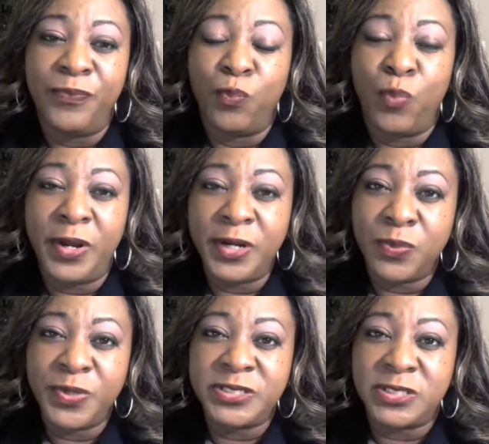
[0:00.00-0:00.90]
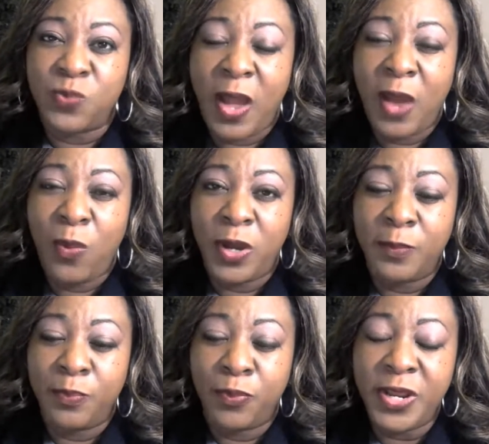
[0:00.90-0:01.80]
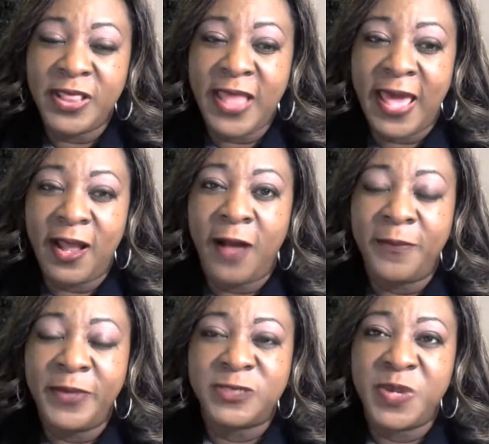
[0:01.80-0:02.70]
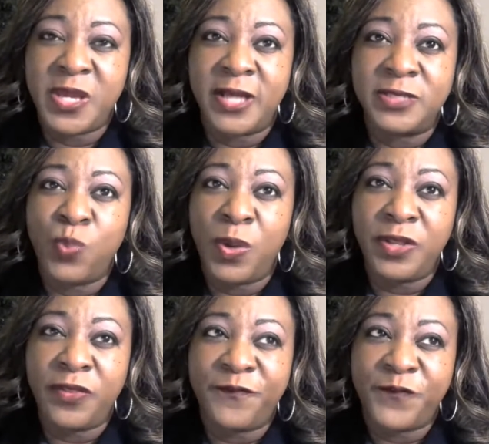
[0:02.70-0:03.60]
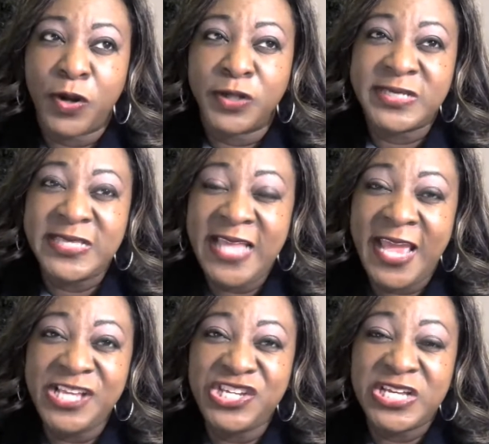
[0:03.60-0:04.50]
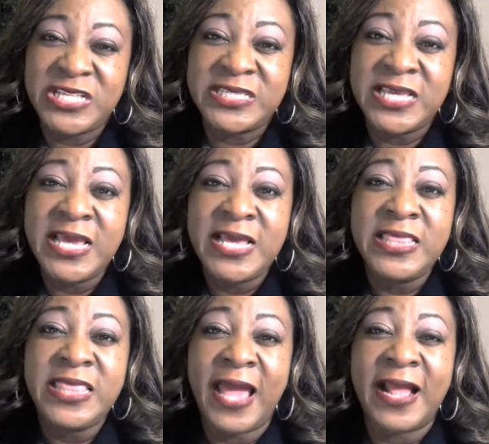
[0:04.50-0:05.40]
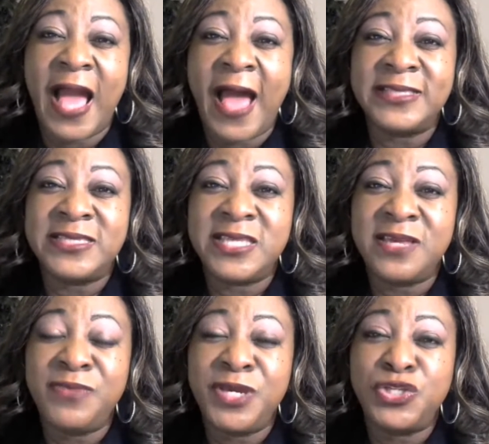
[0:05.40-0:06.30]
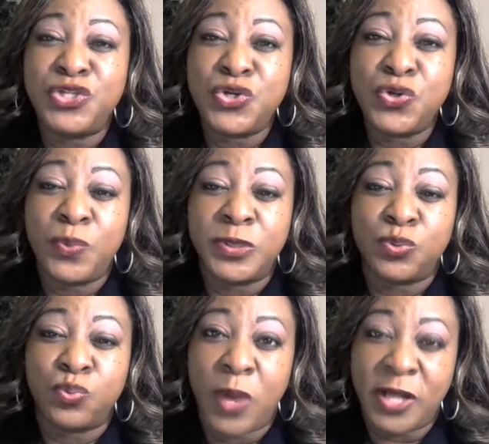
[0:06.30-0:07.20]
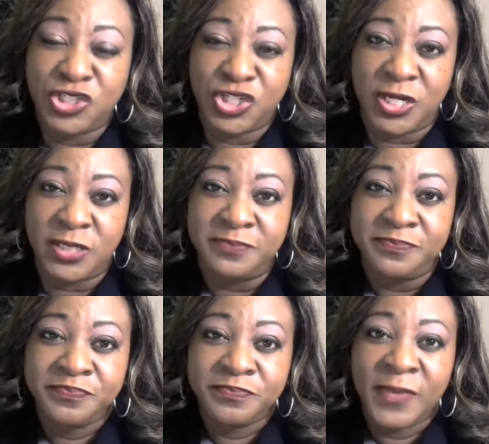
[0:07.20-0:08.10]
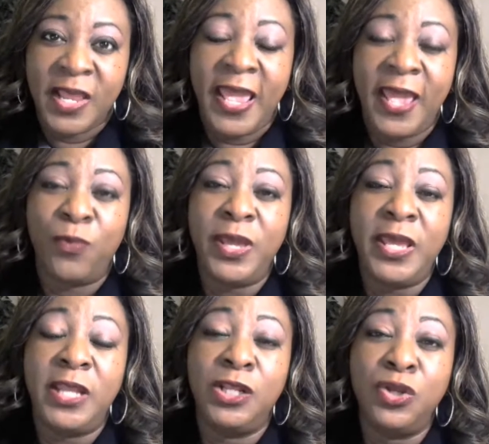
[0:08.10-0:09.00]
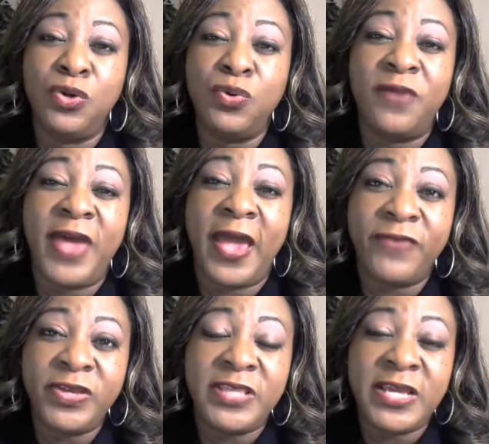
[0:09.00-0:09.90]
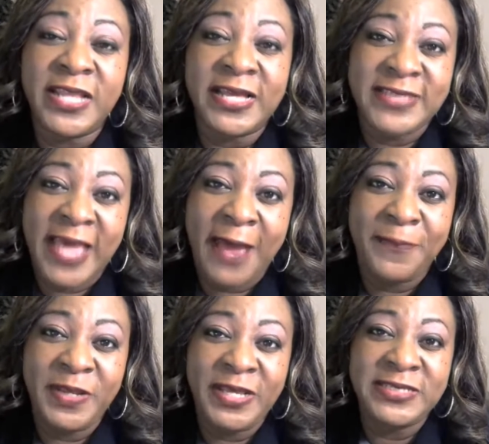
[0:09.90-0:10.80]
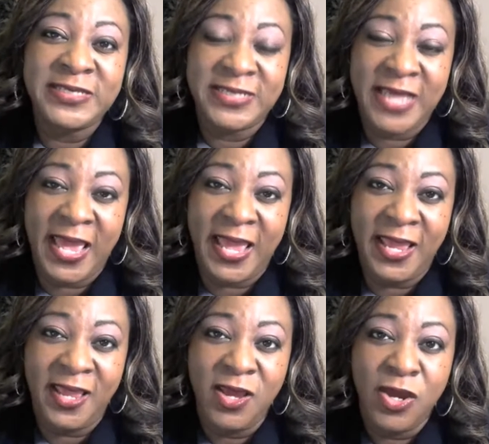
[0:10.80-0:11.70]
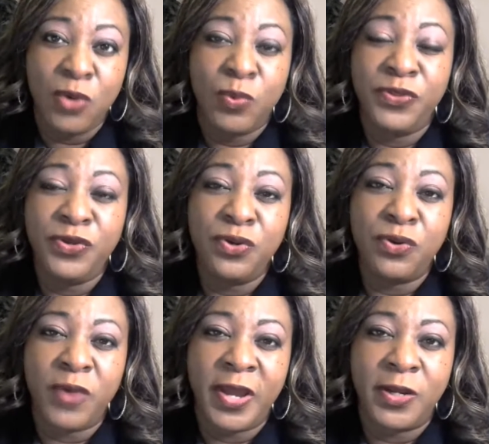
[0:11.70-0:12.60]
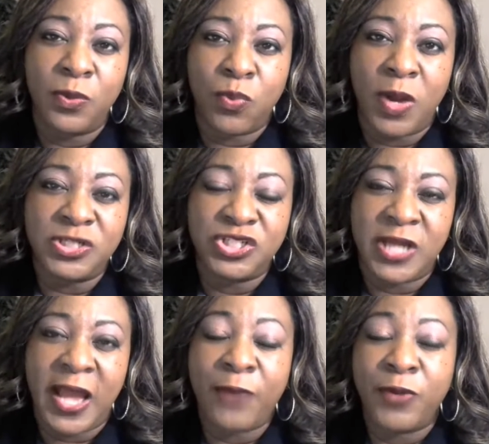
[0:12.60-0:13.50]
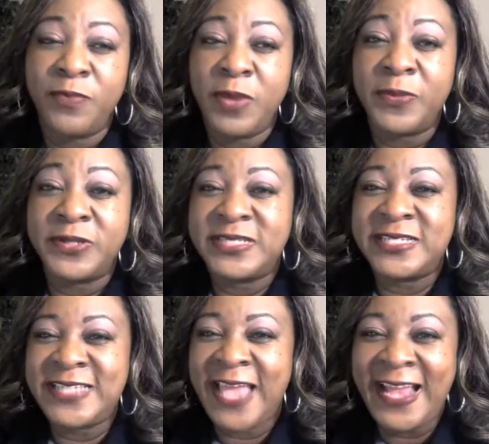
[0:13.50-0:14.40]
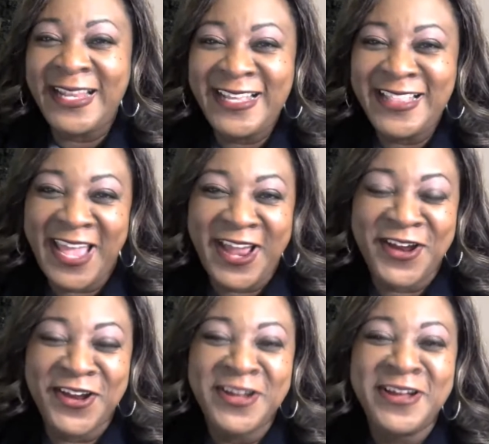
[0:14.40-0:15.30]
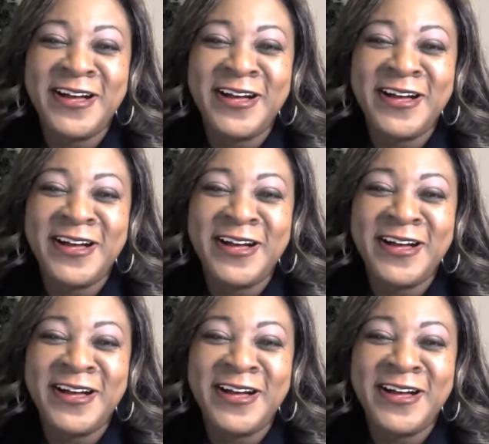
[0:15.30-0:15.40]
one of the reasons why I want to bring that up is because one of the first nations that God sent me to was Russia. And in lieu of everything that's happening today with Ukraine and Russia, I remember standing there,